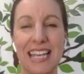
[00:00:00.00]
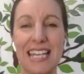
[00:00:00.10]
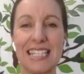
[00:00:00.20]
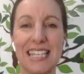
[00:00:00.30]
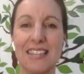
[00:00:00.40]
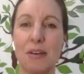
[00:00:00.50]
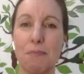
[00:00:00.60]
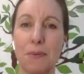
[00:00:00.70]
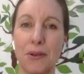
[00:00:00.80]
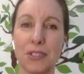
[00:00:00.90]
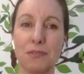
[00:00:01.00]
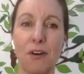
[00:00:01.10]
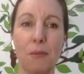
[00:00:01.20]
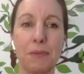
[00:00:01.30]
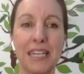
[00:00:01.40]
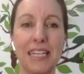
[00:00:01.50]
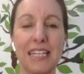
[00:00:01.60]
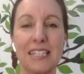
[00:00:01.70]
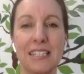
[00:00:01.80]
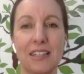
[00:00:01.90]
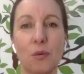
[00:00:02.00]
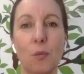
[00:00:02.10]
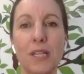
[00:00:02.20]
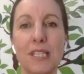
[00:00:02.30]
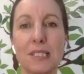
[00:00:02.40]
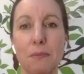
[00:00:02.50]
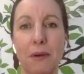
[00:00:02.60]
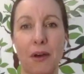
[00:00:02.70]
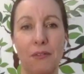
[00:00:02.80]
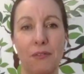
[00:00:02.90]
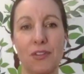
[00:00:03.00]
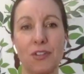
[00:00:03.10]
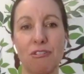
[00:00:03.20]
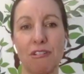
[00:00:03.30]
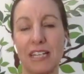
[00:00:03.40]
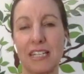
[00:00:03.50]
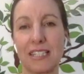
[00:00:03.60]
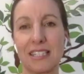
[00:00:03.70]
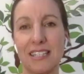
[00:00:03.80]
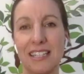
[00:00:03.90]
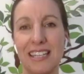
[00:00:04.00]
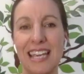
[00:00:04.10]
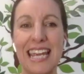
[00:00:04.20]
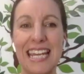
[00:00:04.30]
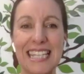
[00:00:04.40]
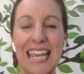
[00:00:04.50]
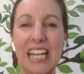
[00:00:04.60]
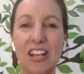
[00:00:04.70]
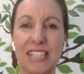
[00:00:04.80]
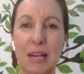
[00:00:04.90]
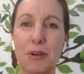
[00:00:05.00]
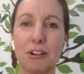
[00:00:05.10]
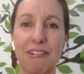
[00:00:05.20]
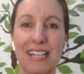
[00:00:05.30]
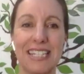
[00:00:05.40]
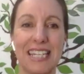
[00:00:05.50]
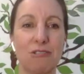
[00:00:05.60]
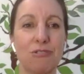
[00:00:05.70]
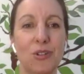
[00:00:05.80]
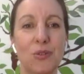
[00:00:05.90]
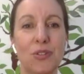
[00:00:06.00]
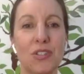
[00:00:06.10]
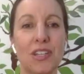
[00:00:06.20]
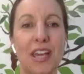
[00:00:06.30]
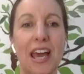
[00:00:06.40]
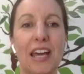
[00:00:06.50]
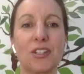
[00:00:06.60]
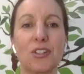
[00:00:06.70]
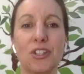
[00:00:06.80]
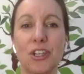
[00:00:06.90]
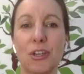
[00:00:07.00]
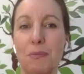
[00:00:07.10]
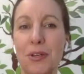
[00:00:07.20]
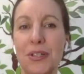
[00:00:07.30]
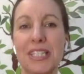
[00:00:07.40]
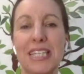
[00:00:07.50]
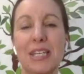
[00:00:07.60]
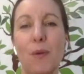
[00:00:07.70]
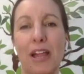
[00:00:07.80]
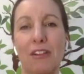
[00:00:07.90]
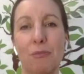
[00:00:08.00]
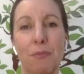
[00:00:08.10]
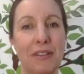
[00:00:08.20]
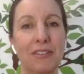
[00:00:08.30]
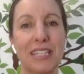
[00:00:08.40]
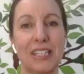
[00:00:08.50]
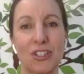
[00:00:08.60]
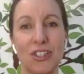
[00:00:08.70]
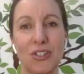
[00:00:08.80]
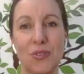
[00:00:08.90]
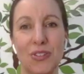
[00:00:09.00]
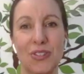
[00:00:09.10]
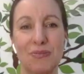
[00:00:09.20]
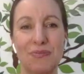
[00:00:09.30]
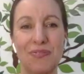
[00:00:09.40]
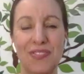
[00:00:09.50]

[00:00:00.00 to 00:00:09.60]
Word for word: It's in the buzz of our bees and the whisper of the trees. It's in our democratic roots and community wealth building shoots.